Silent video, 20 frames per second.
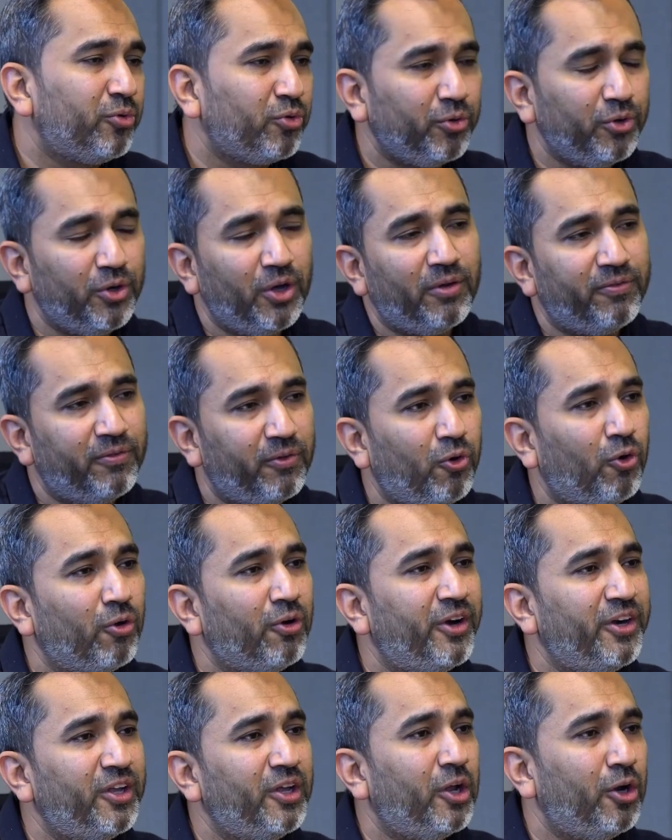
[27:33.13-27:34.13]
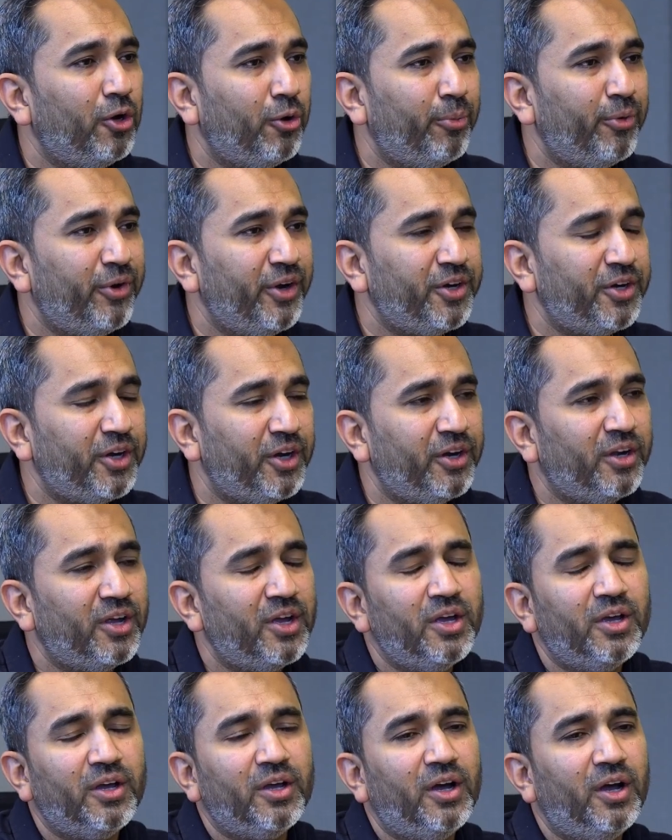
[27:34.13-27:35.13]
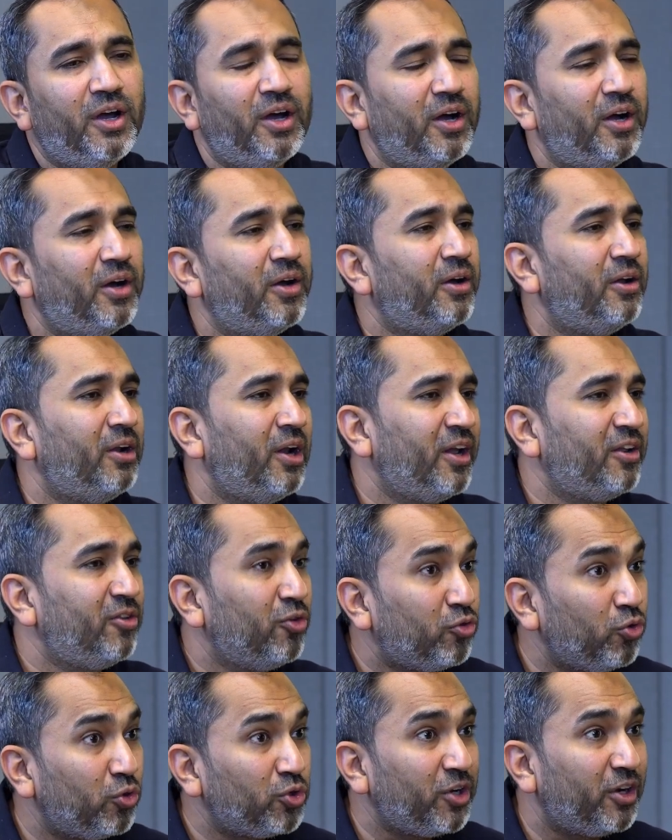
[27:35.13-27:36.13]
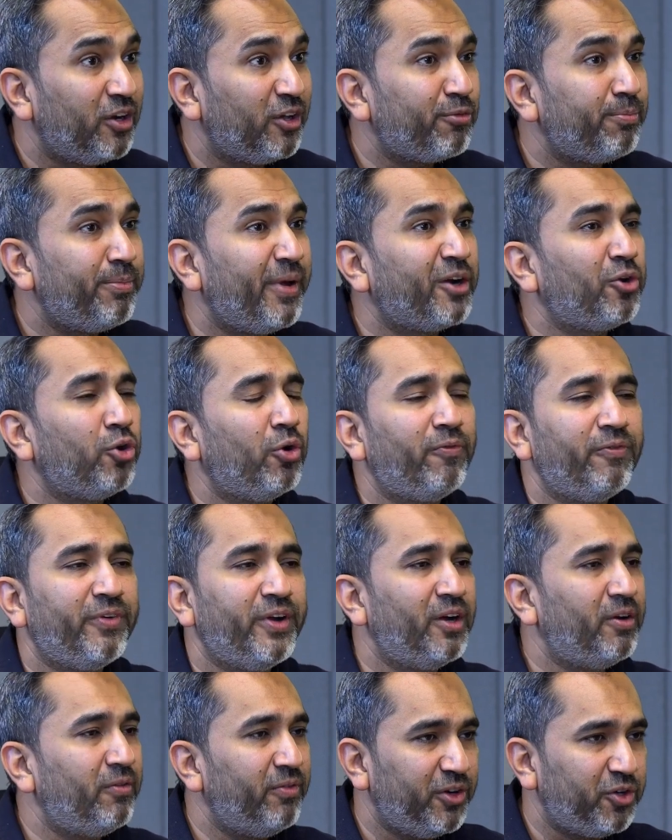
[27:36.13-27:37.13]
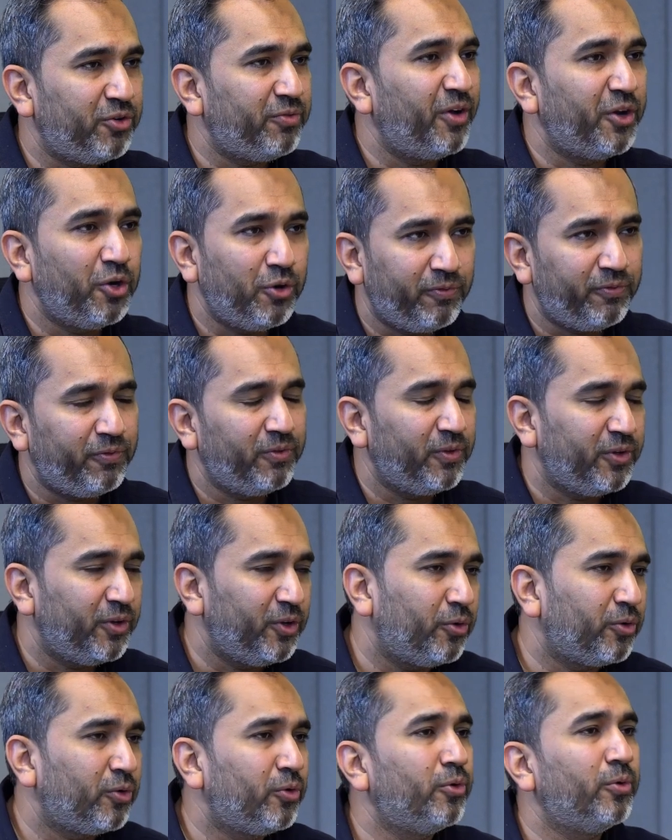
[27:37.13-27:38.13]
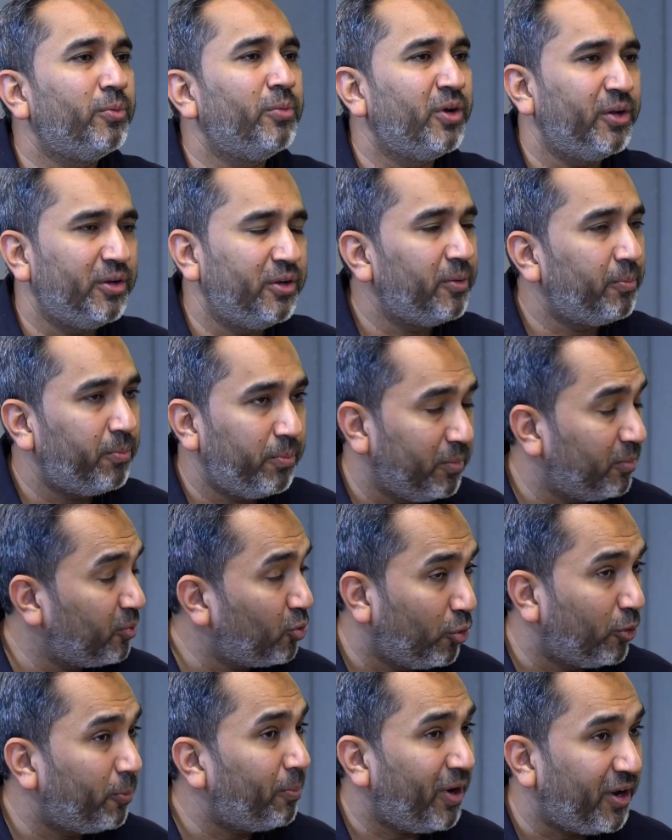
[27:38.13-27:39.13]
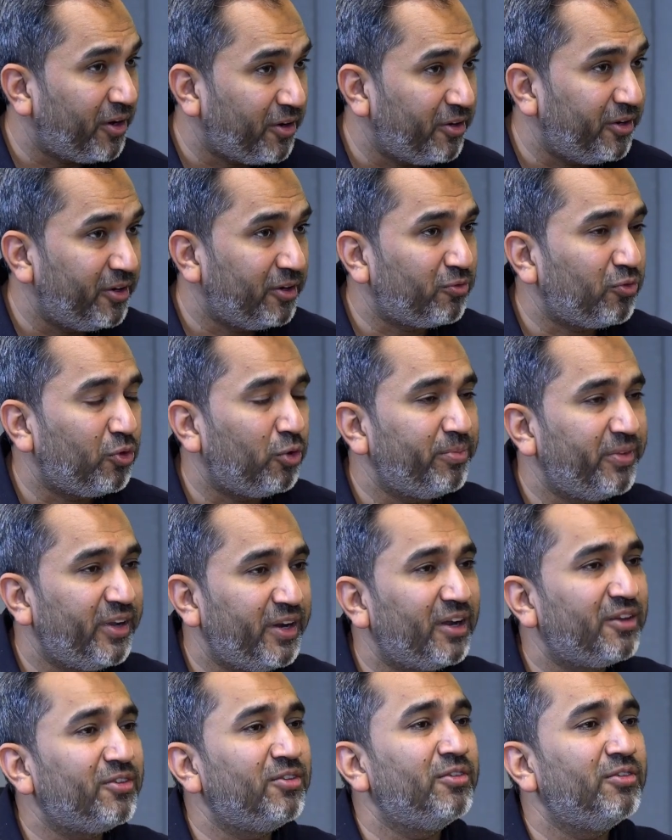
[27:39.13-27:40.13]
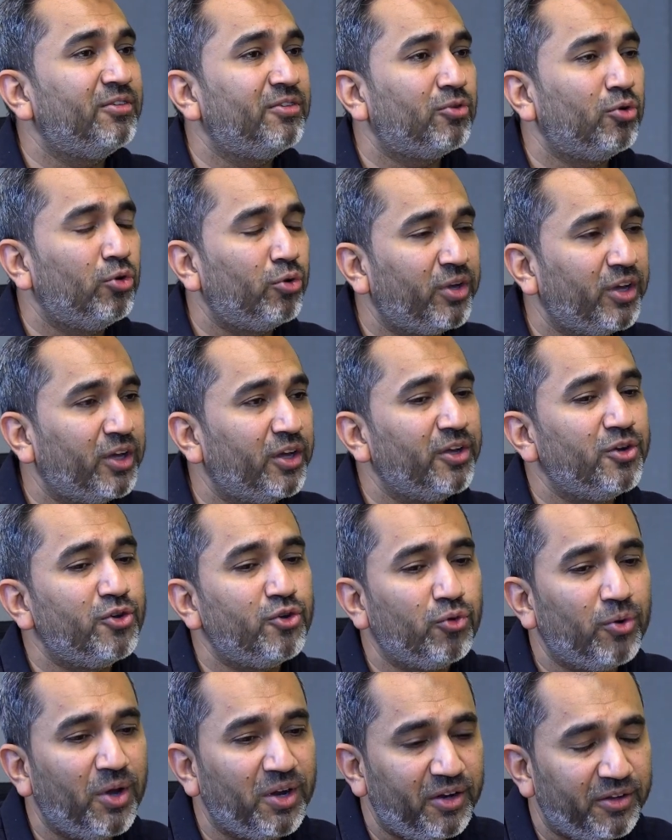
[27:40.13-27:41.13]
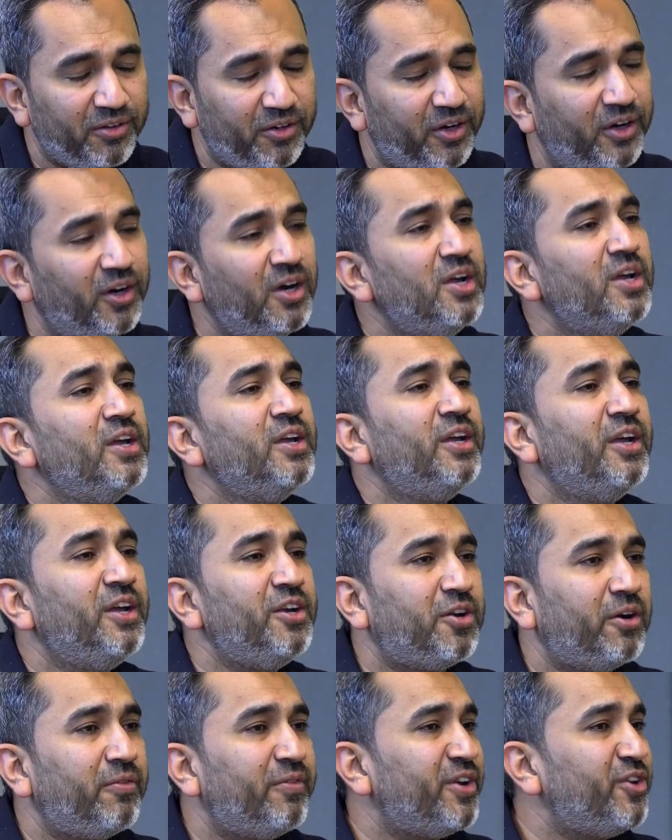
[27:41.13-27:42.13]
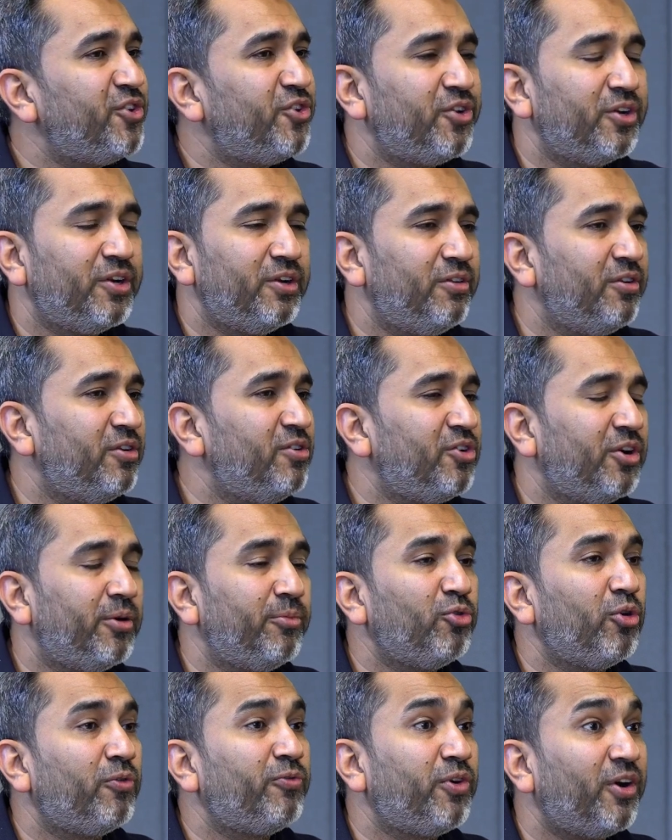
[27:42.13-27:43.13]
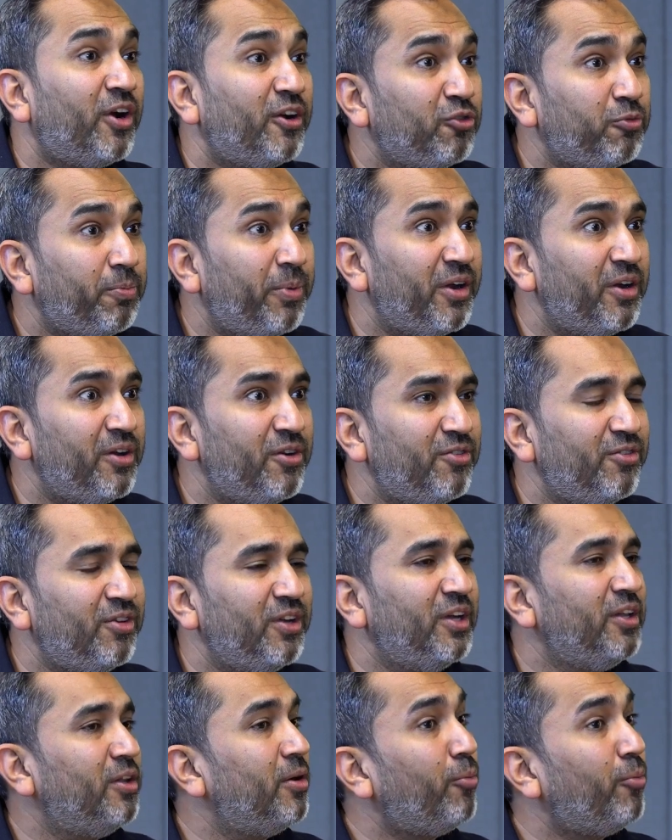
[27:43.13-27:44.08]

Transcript: So you have already elaborated like the social aspect of it, which one of your core partners from the Nexus is looking into, and other interventions in terms of transparency.